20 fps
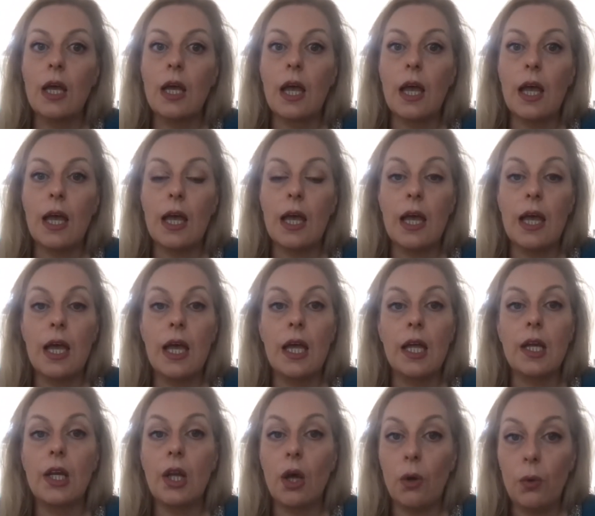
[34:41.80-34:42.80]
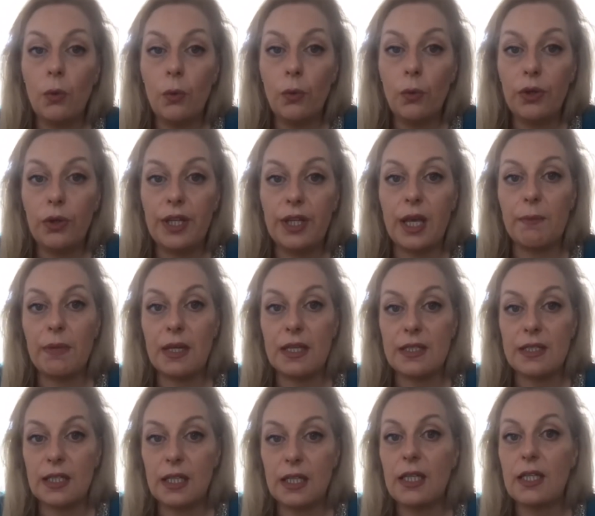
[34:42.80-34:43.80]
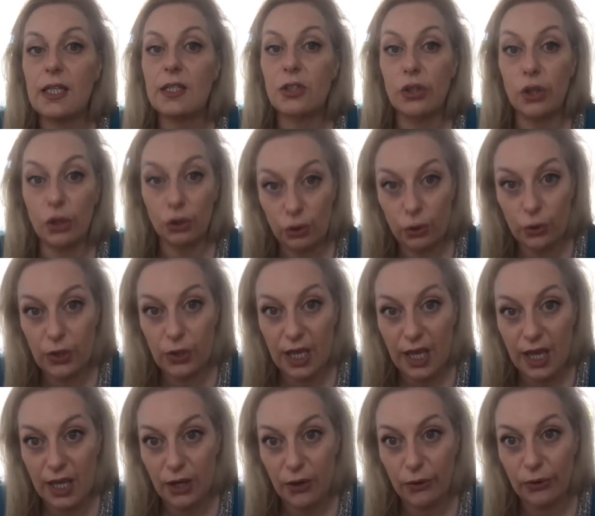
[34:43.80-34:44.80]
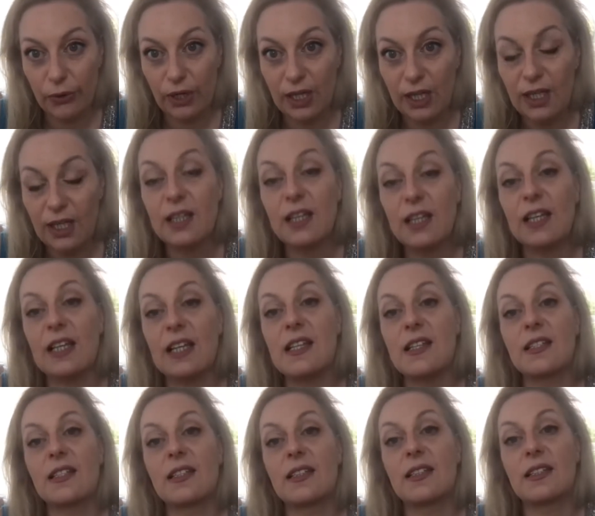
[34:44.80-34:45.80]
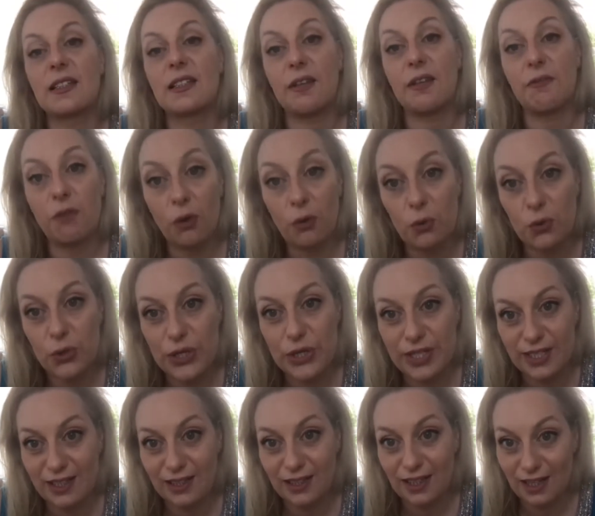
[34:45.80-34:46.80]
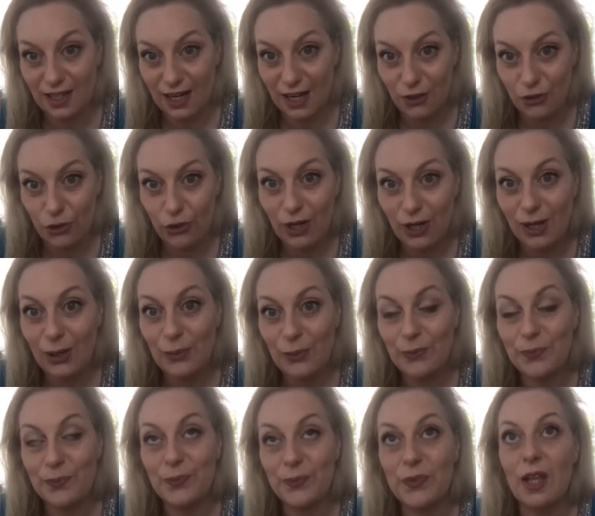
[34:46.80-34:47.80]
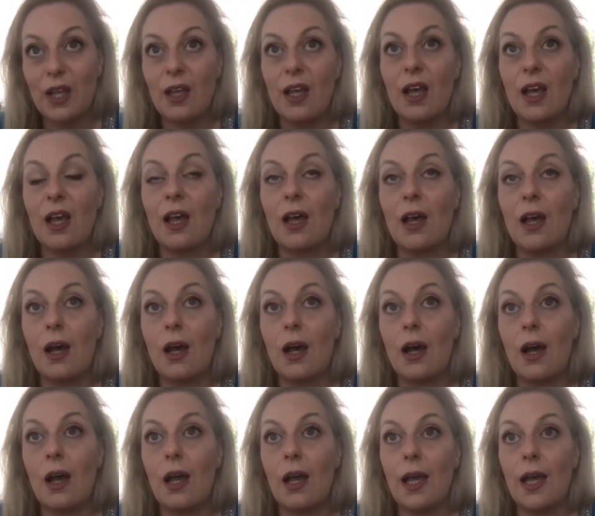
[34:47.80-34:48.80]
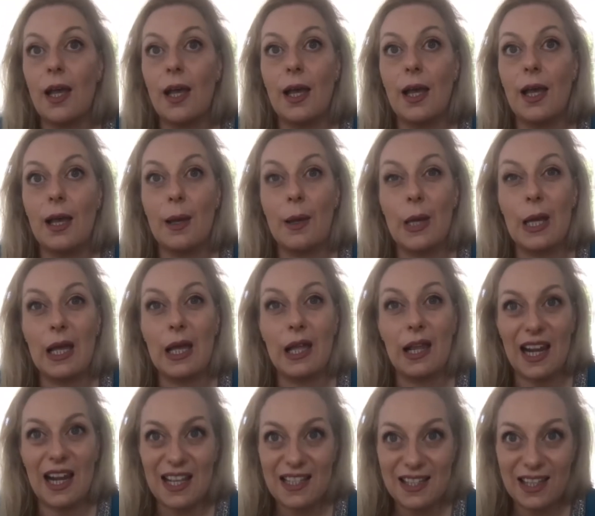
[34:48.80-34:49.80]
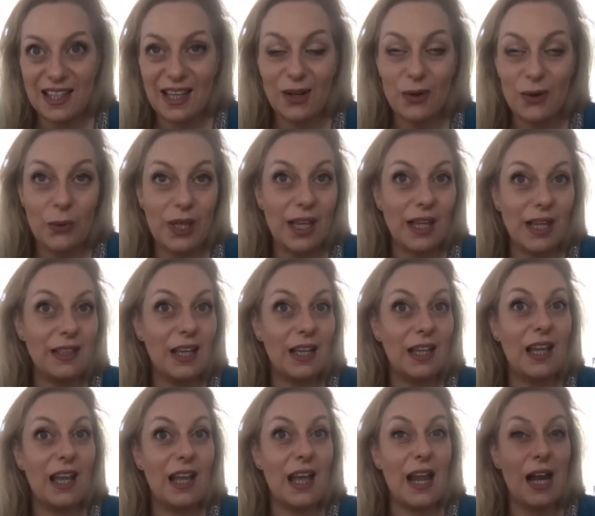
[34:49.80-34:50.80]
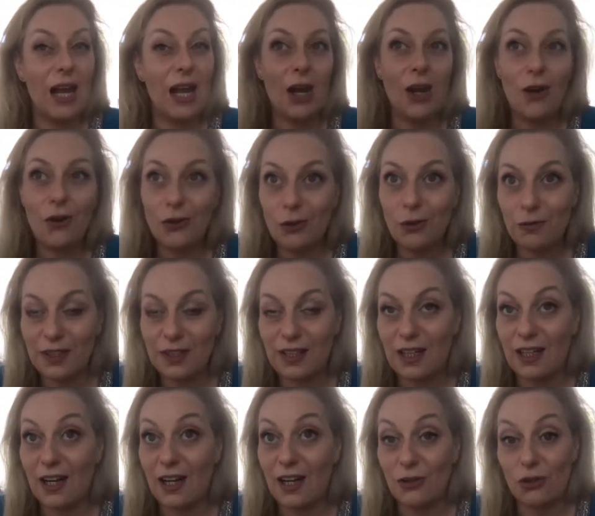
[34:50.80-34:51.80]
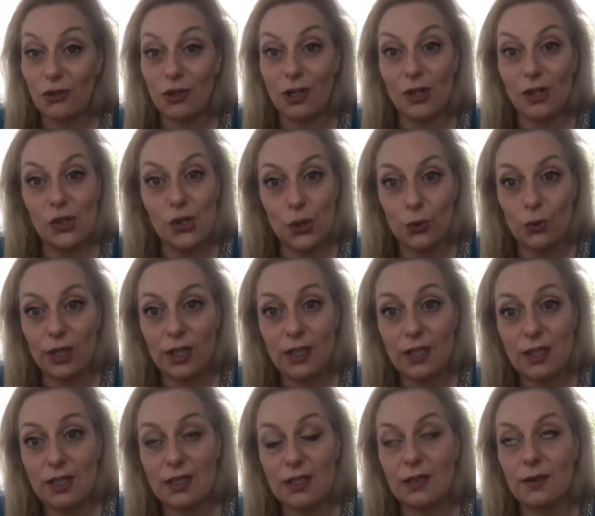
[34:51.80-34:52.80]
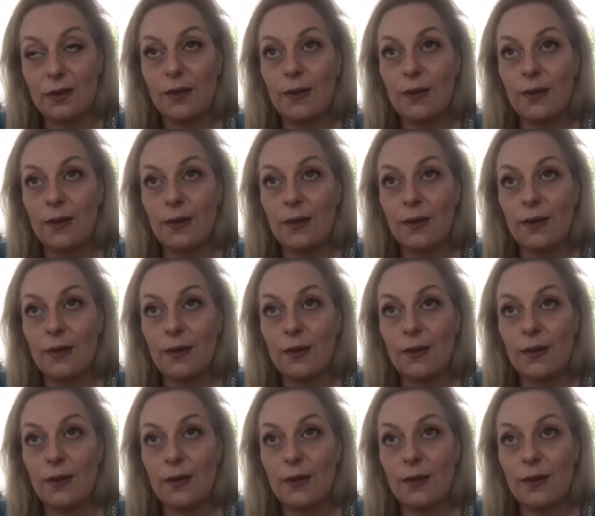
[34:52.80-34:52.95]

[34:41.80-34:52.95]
Uh, no, the MSc is not UK only. It's the focus is international. Uh, last year we had a, a, lot of international students